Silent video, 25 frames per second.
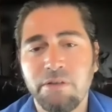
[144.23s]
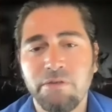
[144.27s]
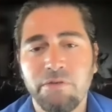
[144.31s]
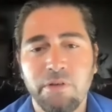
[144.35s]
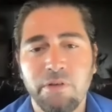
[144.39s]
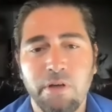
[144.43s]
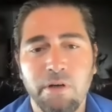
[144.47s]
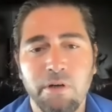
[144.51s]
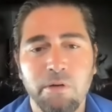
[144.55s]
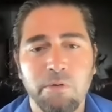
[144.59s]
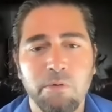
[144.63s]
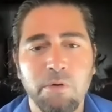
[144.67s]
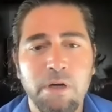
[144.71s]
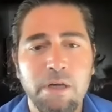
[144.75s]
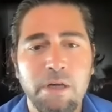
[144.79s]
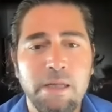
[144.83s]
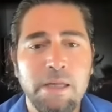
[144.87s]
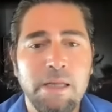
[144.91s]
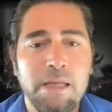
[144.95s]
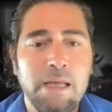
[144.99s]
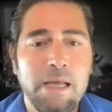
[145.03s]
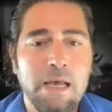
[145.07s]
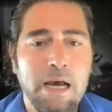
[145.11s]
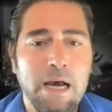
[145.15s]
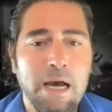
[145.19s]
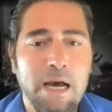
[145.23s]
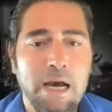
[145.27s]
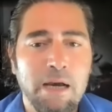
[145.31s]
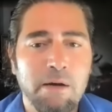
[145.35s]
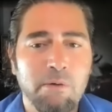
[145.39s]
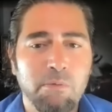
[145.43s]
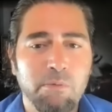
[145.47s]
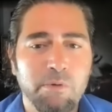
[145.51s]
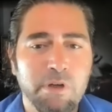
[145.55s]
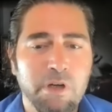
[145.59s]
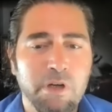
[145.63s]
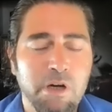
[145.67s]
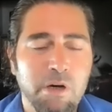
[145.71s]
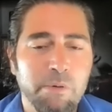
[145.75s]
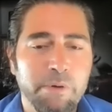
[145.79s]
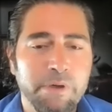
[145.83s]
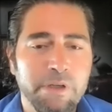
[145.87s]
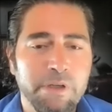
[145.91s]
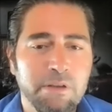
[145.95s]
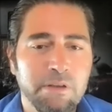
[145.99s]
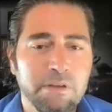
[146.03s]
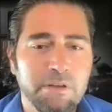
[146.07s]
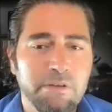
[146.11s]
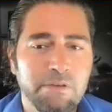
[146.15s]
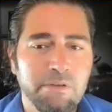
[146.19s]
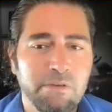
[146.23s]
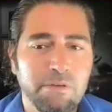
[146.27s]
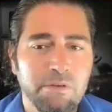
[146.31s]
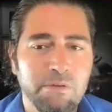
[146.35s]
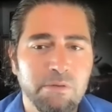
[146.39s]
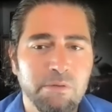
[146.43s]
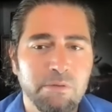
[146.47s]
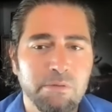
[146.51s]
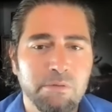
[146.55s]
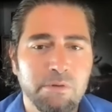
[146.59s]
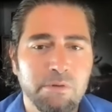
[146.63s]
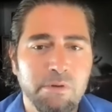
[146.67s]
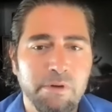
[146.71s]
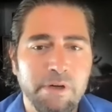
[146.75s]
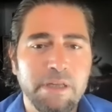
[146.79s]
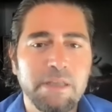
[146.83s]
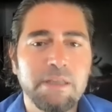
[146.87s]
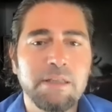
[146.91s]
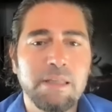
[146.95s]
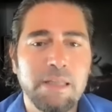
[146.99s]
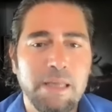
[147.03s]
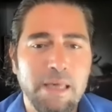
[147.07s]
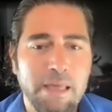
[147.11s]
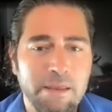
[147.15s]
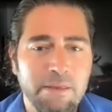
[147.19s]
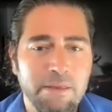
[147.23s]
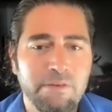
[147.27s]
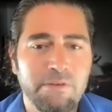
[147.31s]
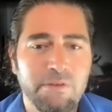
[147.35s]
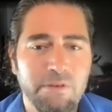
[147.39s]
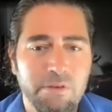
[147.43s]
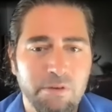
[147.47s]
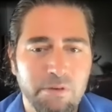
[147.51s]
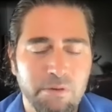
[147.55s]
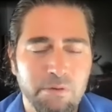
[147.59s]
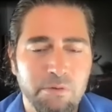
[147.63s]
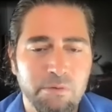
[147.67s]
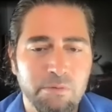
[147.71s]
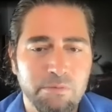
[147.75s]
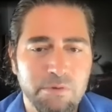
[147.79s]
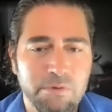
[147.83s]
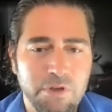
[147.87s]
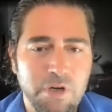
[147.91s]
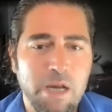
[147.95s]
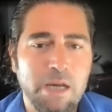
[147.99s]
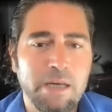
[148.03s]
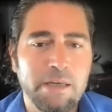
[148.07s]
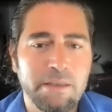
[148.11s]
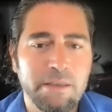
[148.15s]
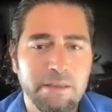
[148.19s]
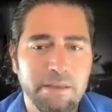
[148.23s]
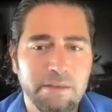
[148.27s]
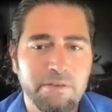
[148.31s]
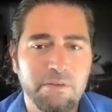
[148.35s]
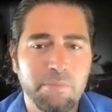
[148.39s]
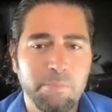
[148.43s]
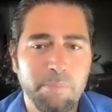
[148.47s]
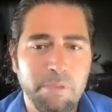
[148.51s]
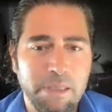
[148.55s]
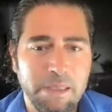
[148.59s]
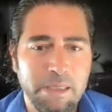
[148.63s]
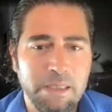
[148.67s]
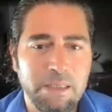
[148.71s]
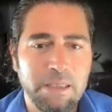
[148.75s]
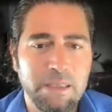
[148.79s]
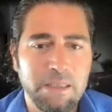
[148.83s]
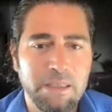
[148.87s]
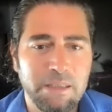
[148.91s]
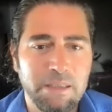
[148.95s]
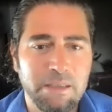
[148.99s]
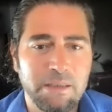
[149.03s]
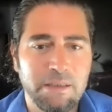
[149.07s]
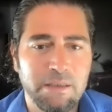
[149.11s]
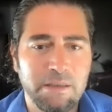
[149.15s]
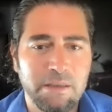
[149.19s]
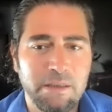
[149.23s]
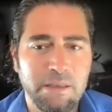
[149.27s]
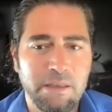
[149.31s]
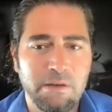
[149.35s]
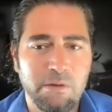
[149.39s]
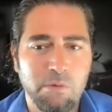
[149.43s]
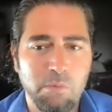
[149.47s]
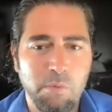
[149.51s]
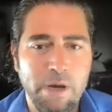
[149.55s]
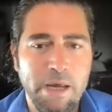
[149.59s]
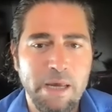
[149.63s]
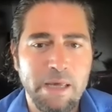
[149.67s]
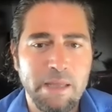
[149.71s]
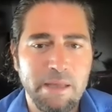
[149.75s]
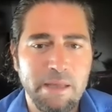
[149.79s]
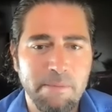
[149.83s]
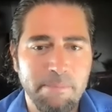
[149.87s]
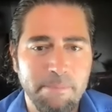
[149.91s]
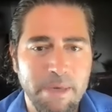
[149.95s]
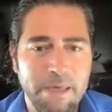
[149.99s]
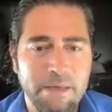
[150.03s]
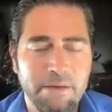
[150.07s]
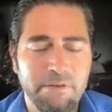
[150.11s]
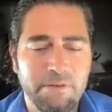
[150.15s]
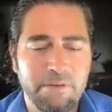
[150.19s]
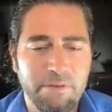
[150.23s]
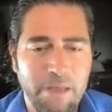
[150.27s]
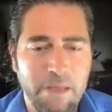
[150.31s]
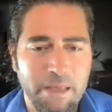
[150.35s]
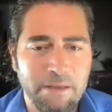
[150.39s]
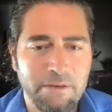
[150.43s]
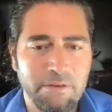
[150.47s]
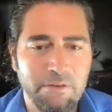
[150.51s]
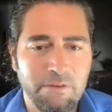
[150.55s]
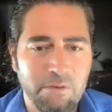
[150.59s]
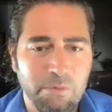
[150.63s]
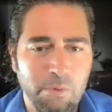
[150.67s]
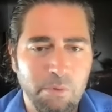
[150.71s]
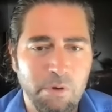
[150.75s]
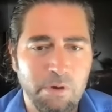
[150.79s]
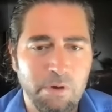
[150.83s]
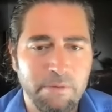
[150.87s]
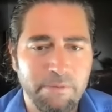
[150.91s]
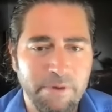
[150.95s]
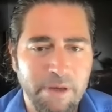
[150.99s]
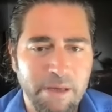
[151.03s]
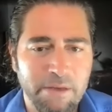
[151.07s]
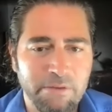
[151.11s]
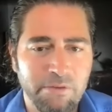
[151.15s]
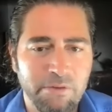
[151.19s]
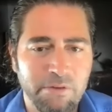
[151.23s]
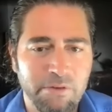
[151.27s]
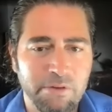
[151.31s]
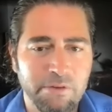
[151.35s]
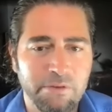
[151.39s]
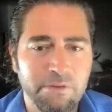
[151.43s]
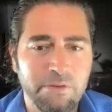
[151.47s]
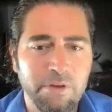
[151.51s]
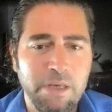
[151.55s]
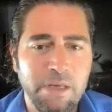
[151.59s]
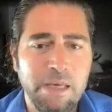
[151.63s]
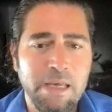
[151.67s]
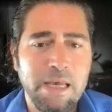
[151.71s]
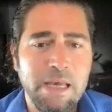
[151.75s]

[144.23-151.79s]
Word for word: So uh, we're going to great lengths to try and explain it in a, in a way that makes sense to our investors.